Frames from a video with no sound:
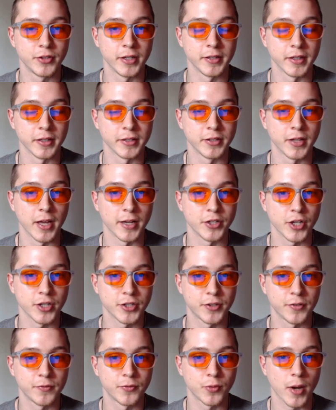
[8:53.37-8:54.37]
in the
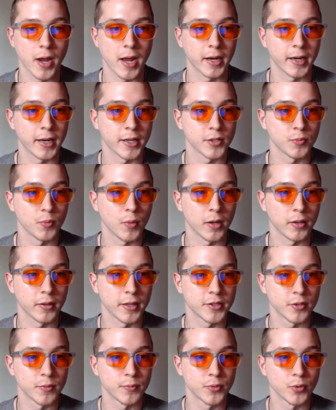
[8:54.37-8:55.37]
digestive tract as well
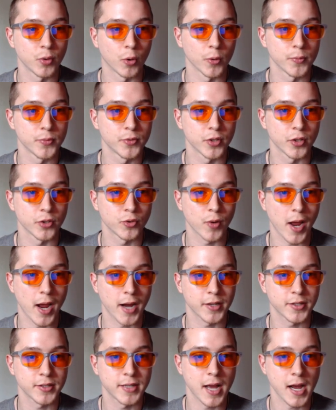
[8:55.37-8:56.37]
as absorbs,
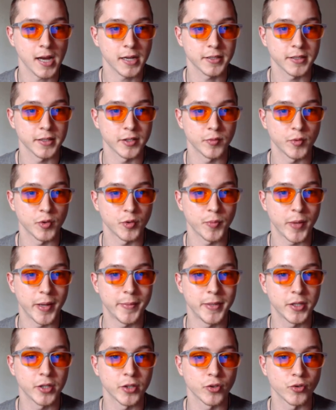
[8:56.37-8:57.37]
attracts toxins which may
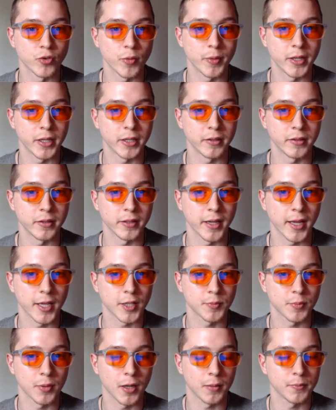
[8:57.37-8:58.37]
be contributing to
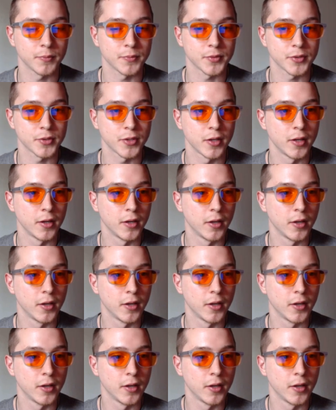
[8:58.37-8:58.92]
gas problems.